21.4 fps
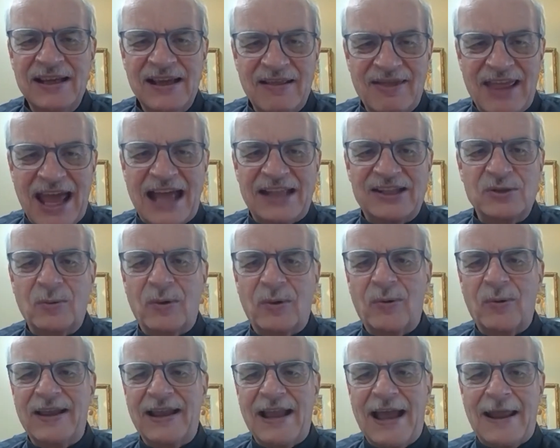that's where
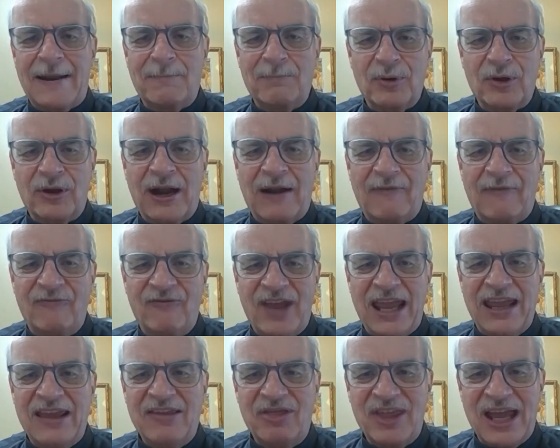we got to put our
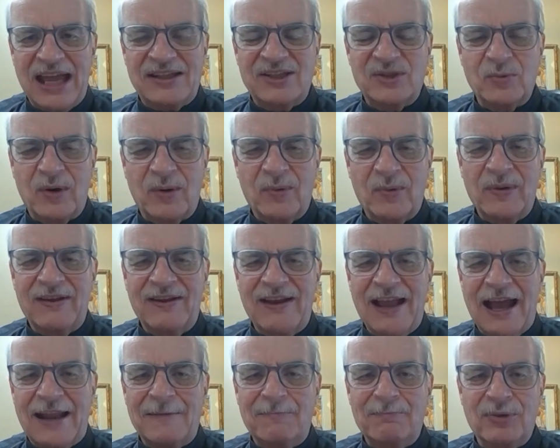faith. That's where we've
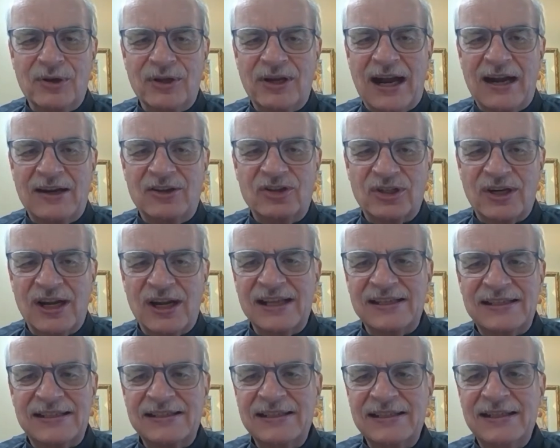got to put our
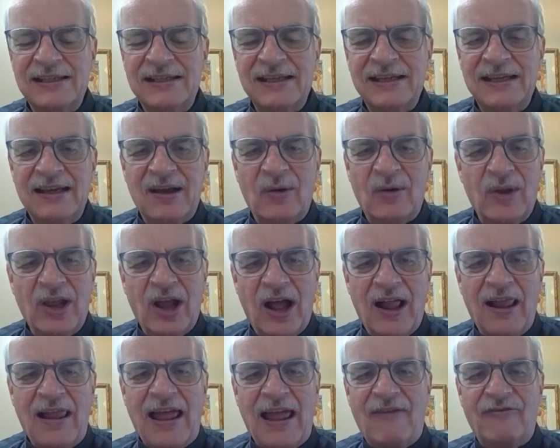trust. We
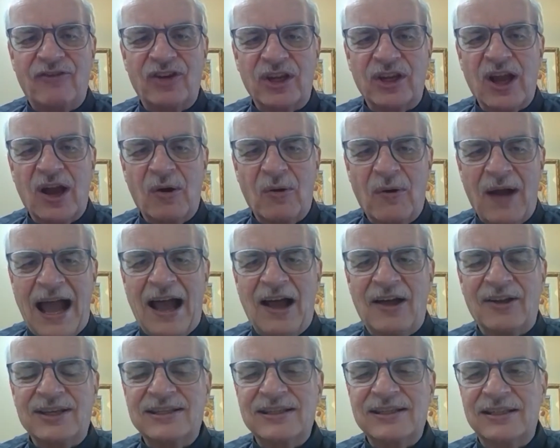all have to go
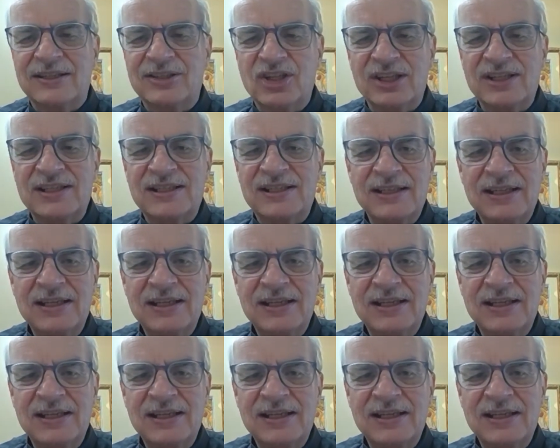out and just